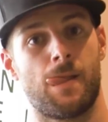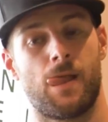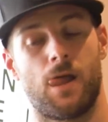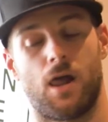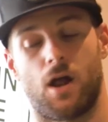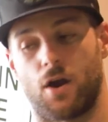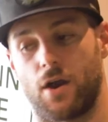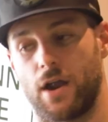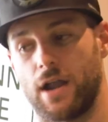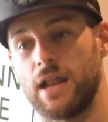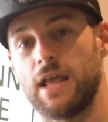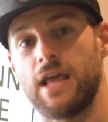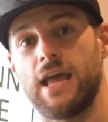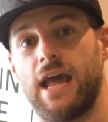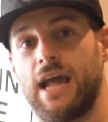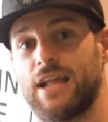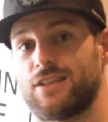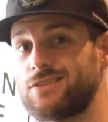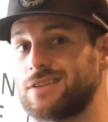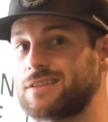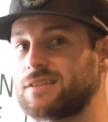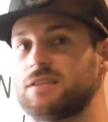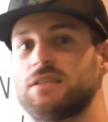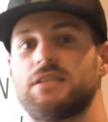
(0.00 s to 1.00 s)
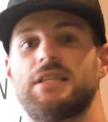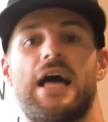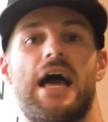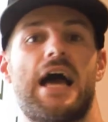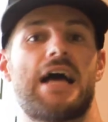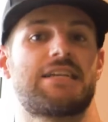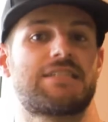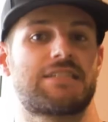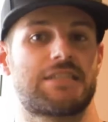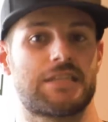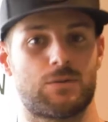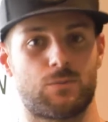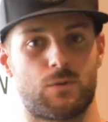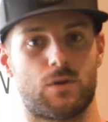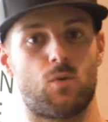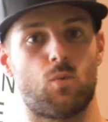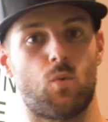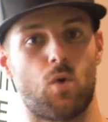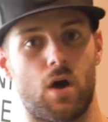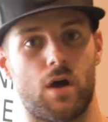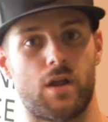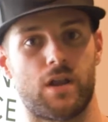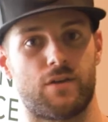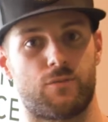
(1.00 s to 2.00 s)
All right, and so that's the last thing we
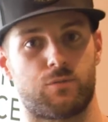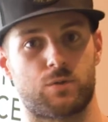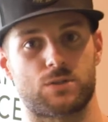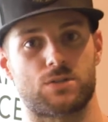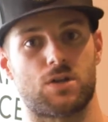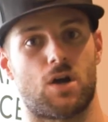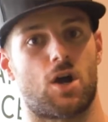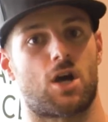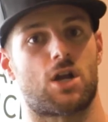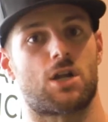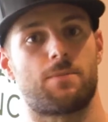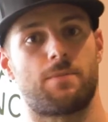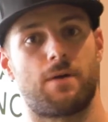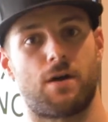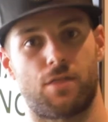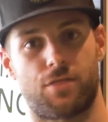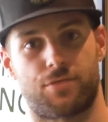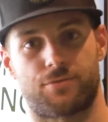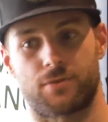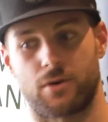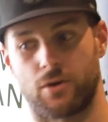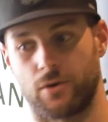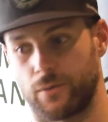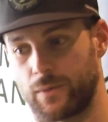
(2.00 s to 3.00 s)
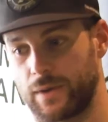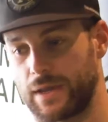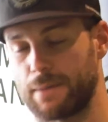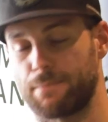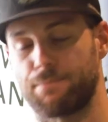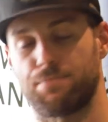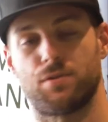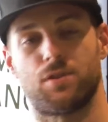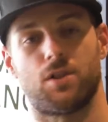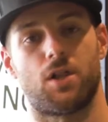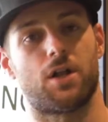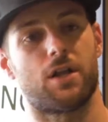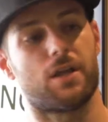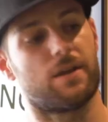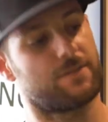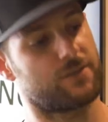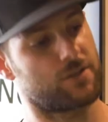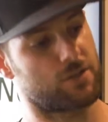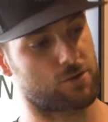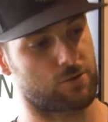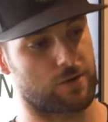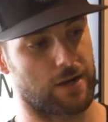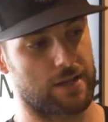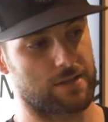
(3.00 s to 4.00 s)
want if we're talking about throwing. We get plenty of
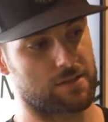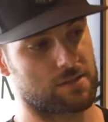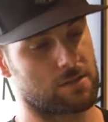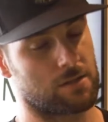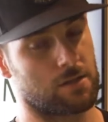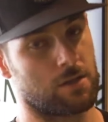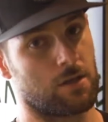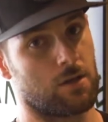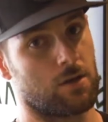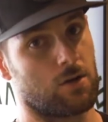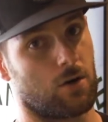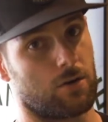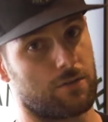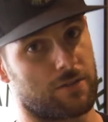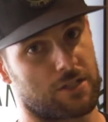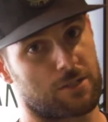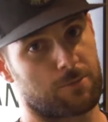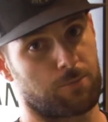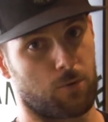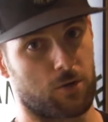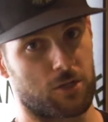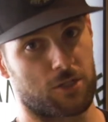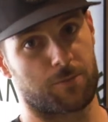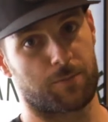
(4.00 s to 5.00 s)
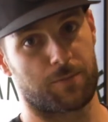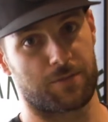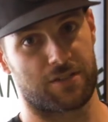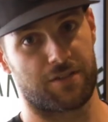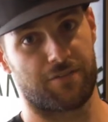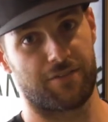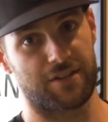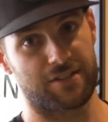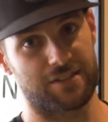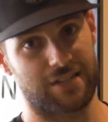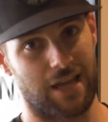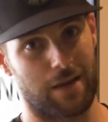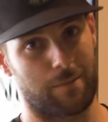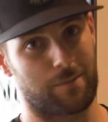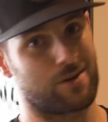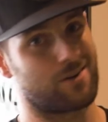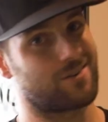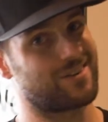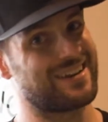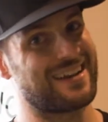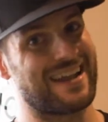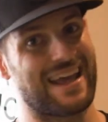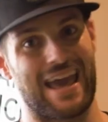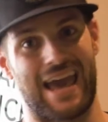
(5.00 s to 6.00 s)
stress on the sport-specific side. We don't
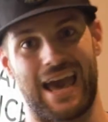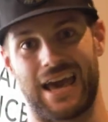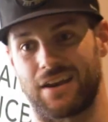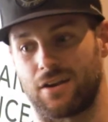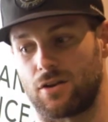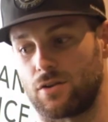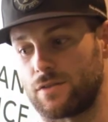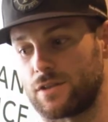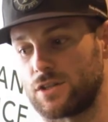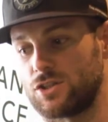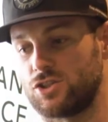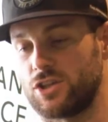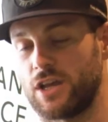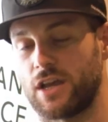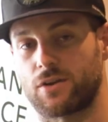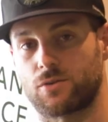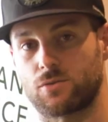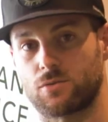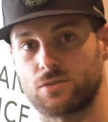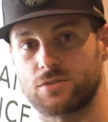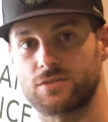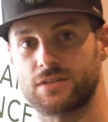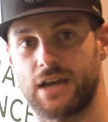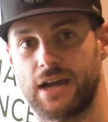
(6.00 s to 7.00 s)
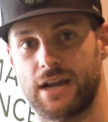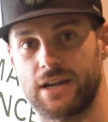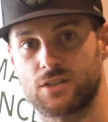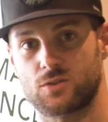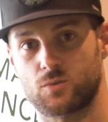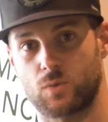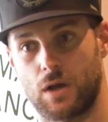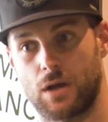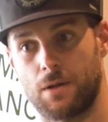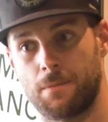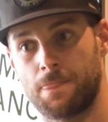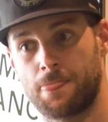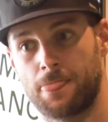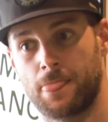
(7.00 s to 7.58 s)
need to add it on the general side as well.